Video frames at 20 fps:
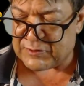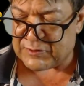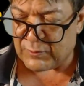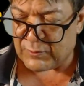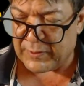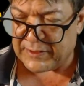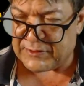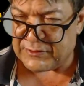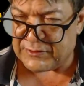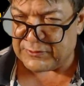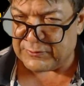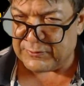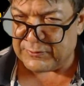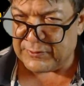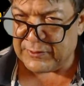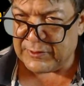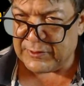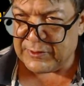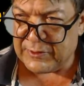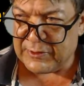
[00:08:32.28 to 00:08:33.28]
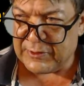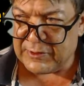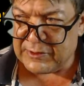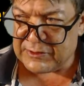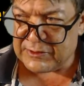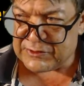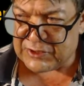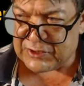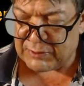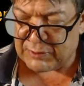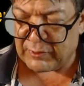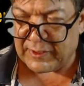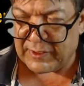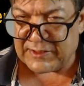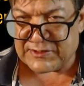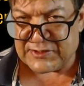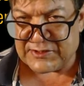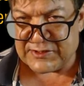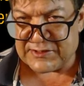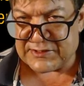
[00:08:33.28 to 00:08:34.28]
to
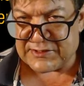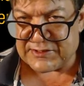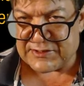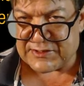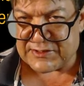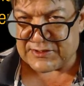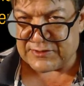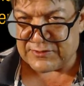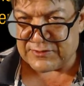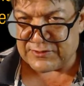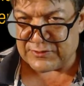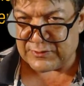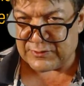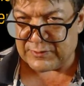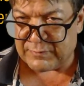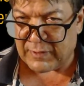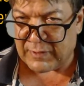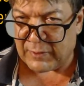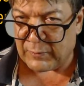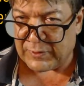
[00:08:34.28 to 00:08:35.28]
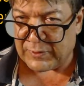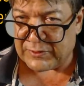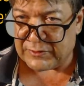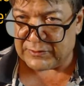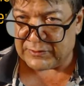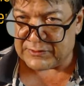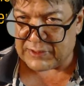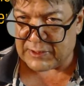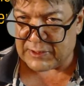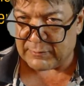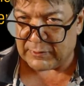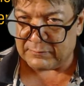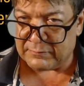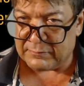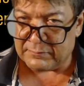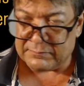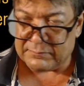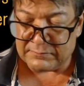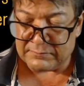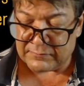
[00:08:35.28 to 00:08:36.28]
summarize this is to do it by winter and summer,
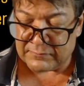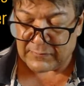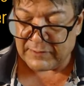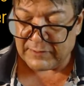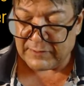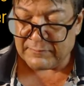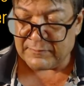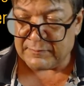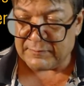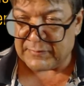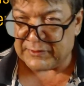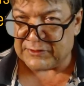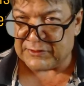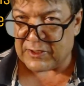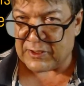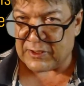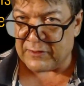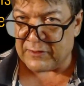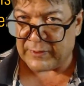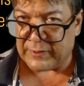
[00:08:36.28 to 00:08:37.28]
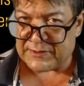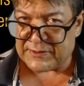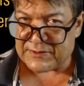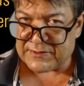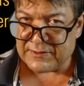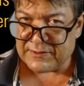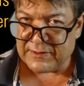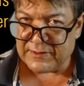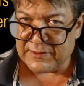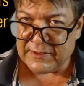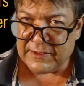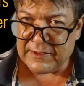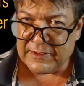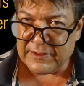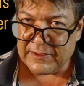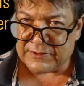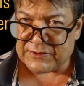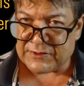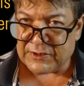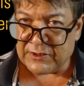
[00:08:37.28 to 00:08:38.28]
right? But there's other ways.
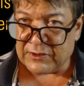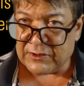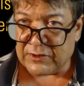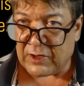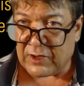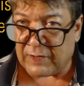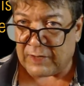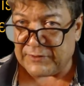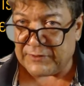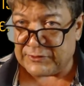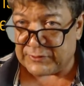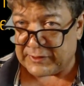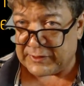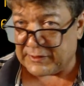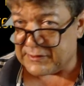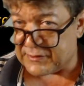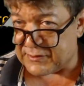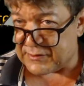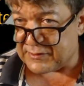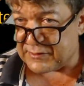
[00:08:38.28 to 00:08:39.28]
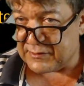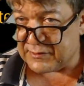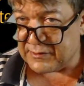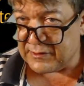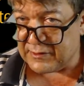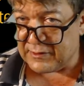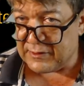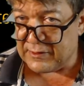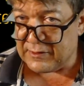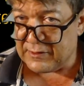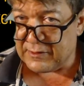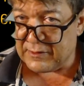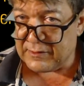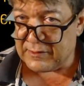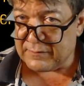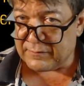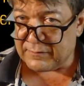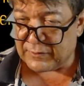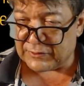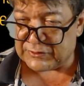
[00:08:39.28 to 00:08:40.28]
There's coffee drinks
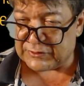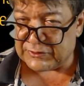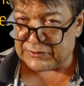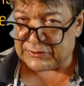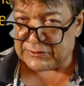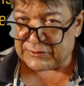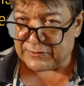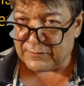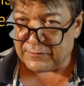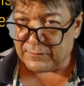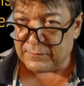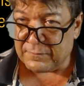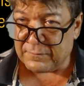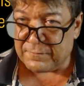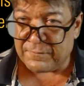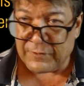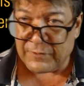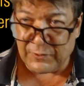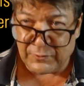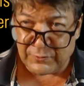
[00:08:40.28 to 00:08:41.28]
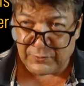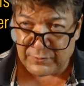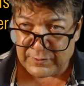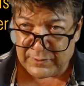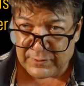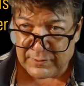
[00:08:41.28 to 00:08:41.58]
versus food.